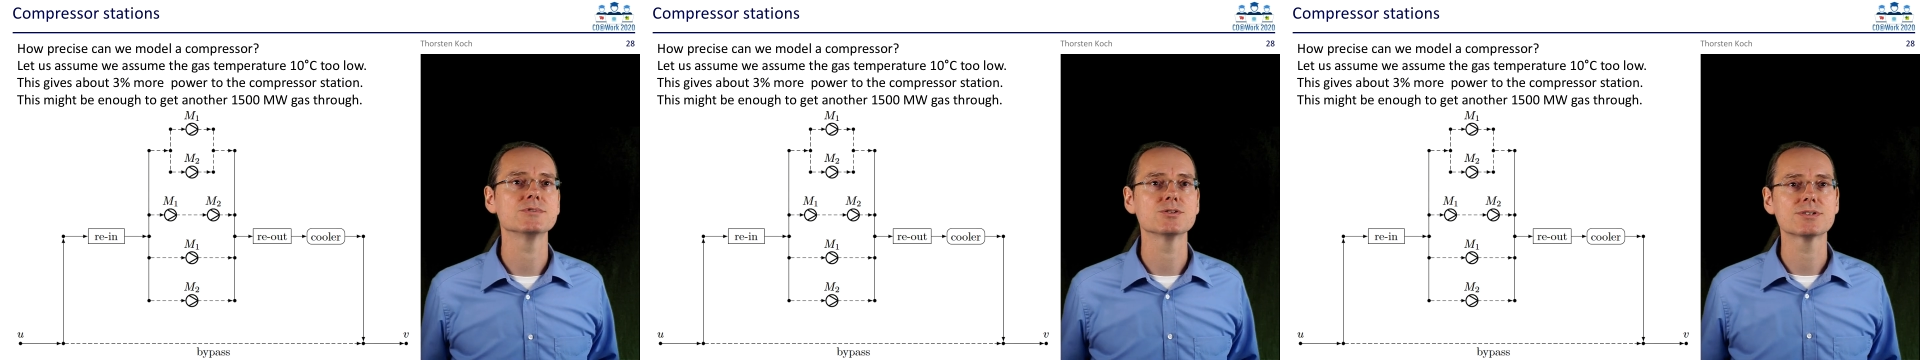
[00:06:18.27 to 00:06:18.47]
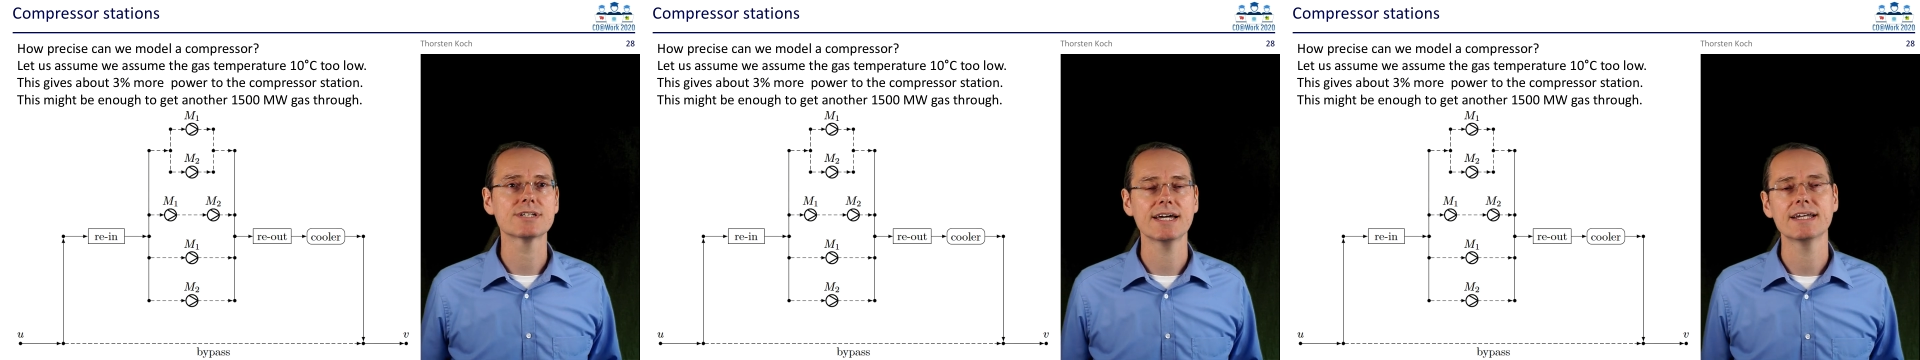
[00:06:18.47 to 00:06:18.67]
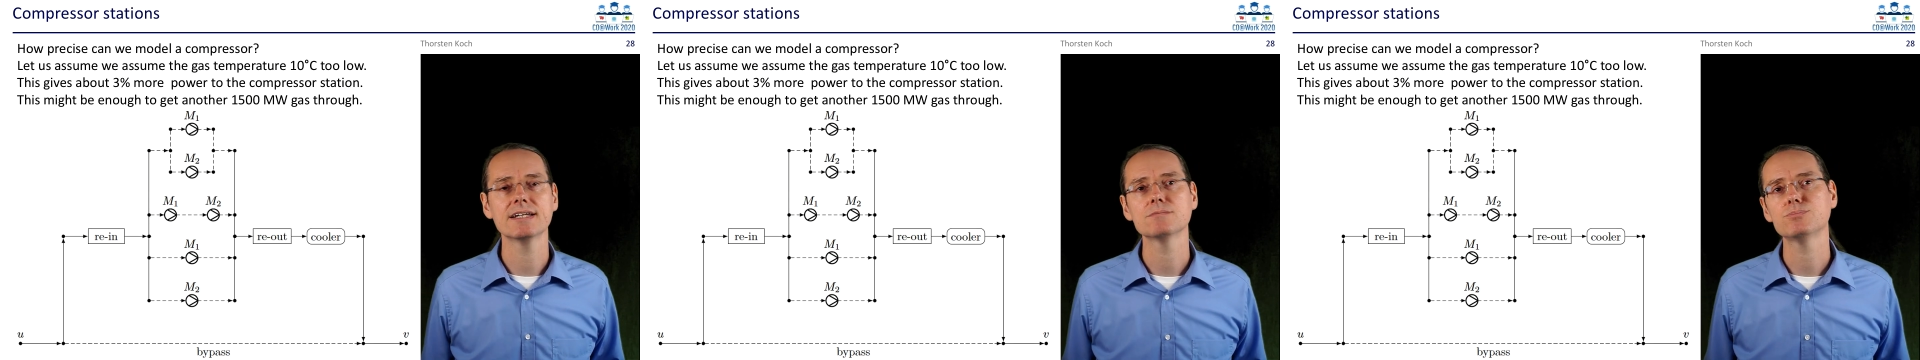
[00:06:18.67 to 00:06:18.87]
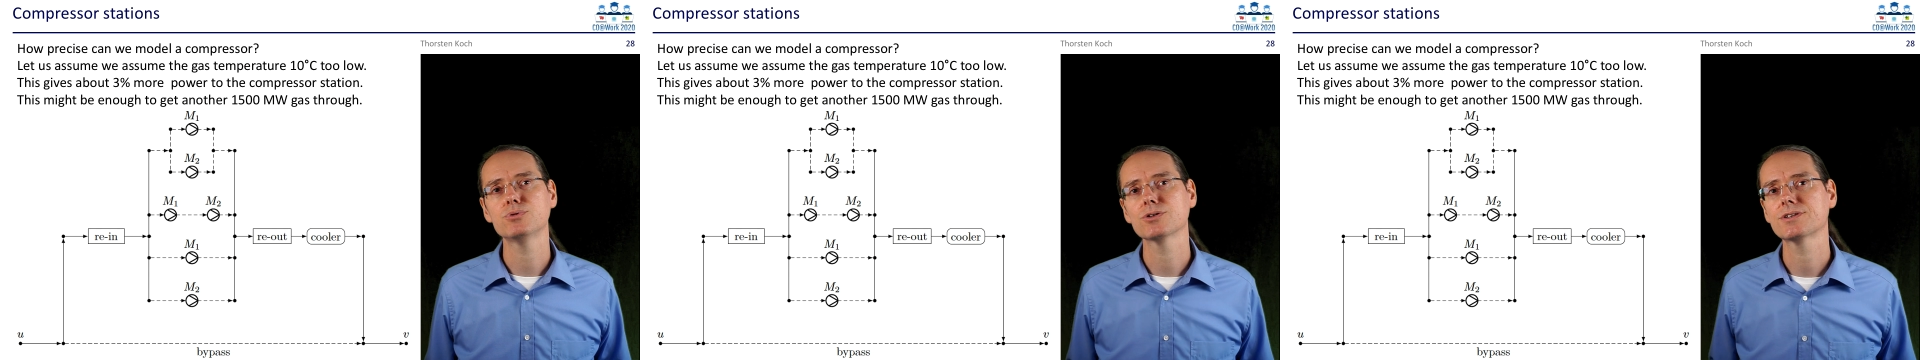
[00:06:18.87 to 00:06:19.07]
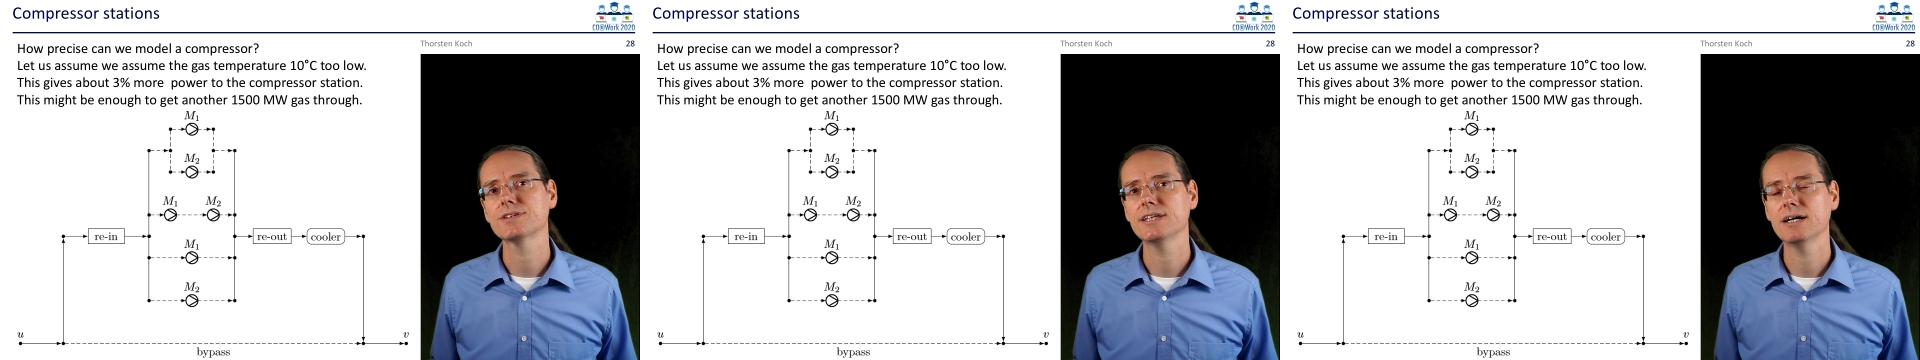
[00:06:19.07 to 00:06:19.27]
you can
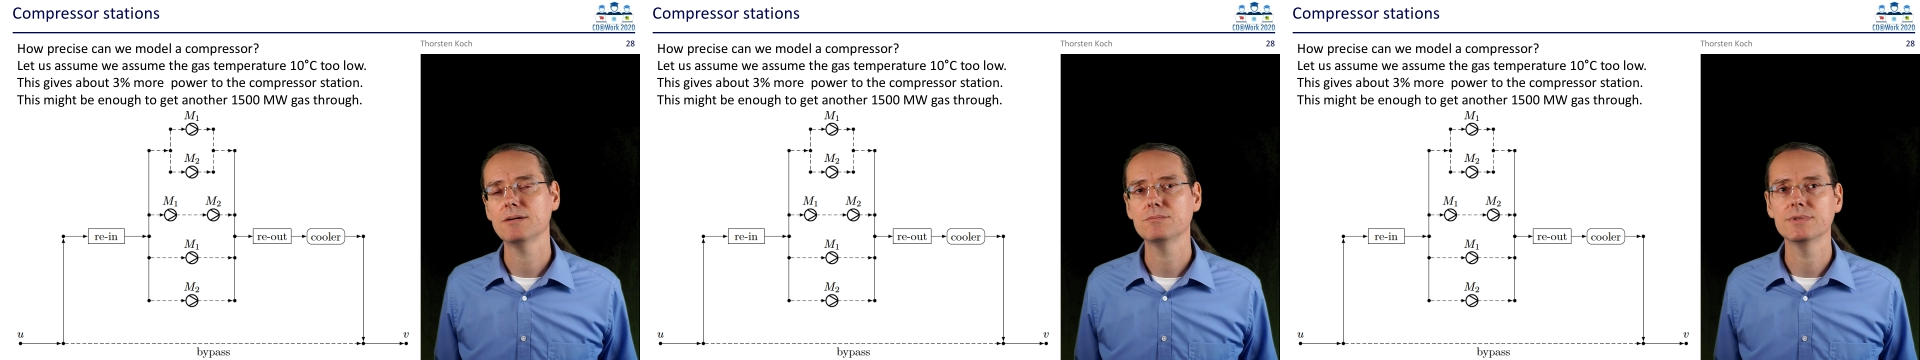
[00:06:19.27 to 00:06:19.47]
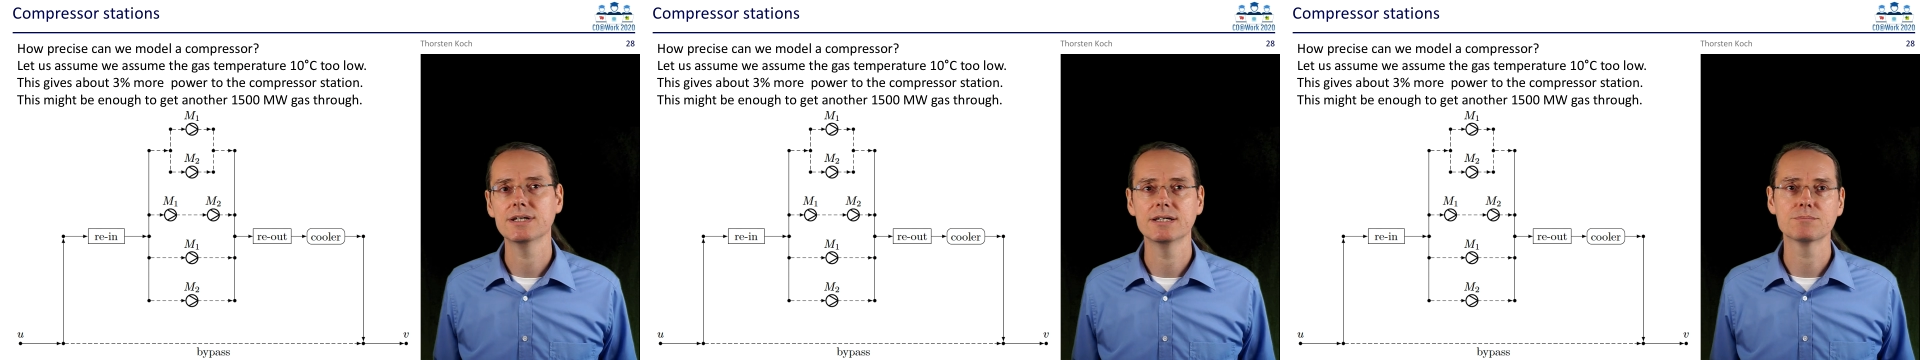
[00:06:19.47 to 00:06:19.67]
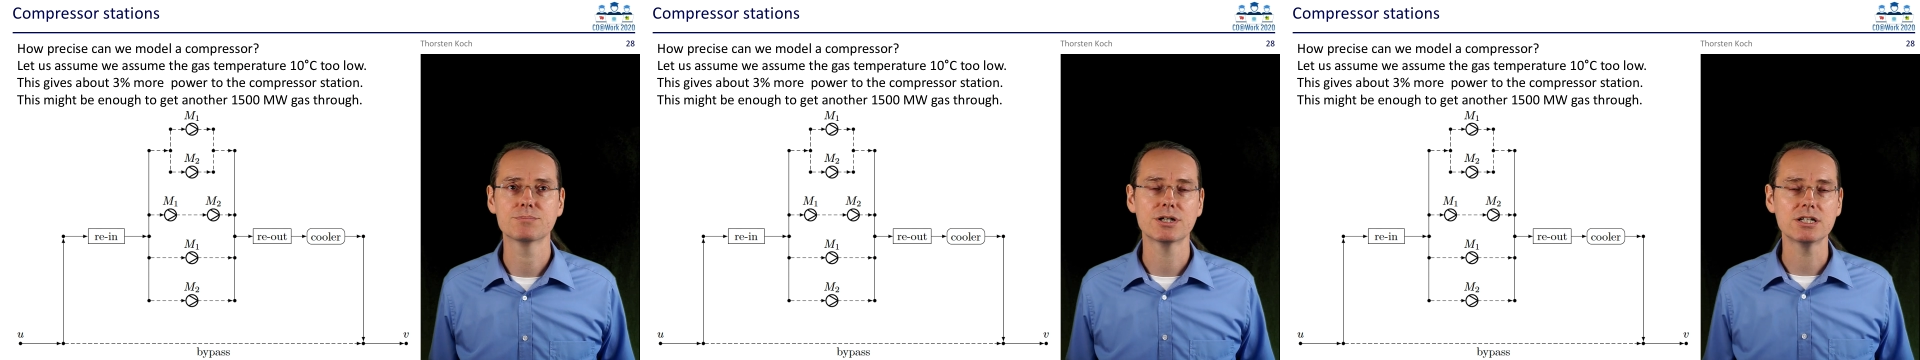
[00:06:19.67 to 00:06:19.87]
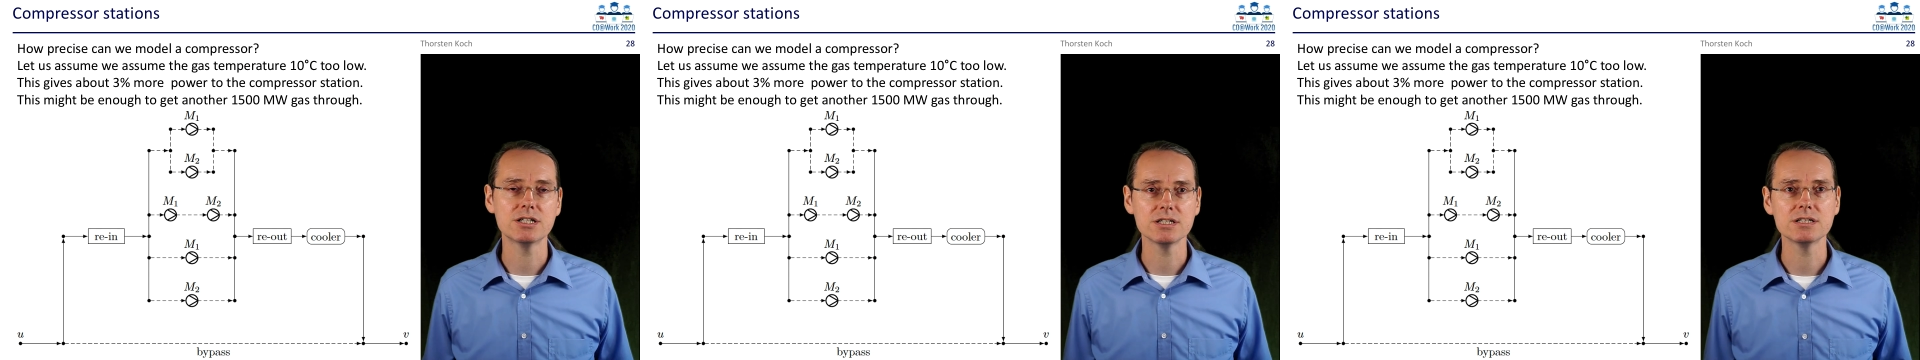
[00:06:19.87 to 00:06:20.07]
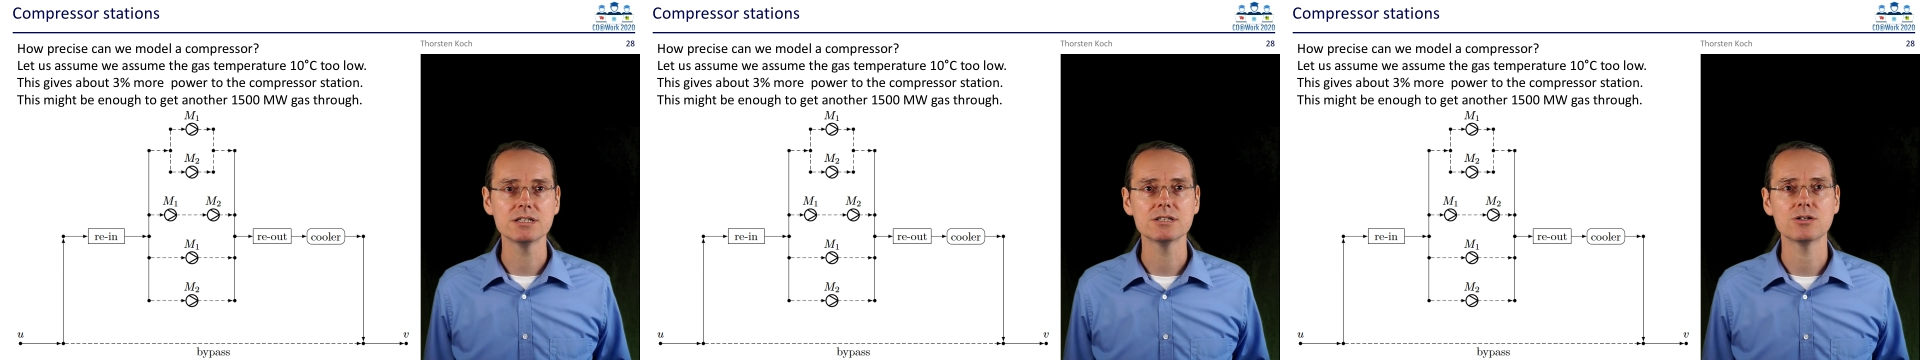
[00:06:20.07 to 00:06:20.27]
put them in
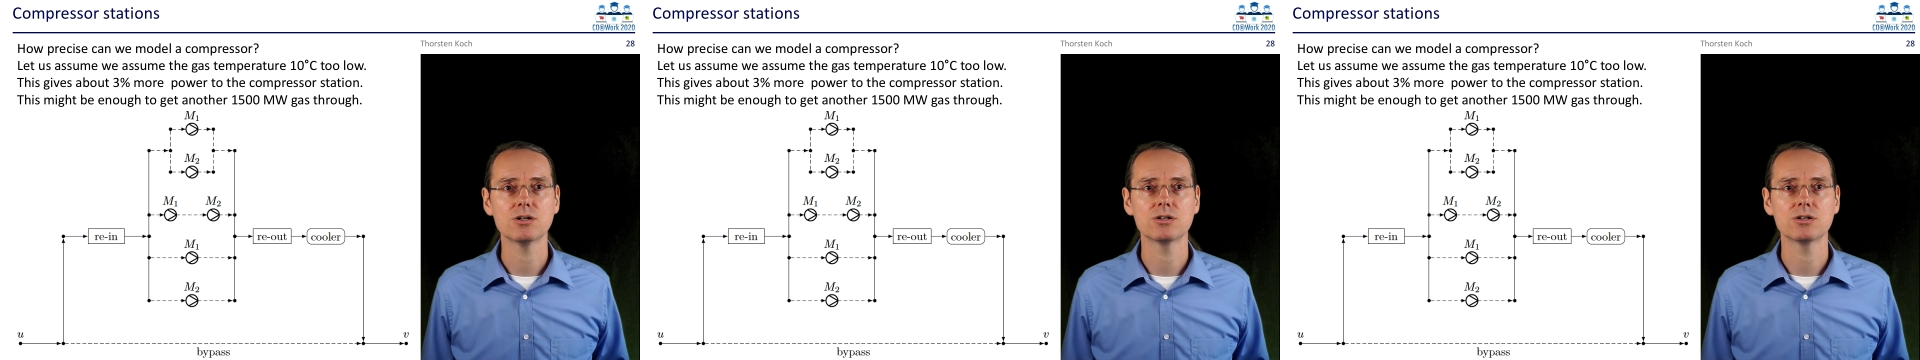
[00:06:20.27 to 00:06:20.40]
parallel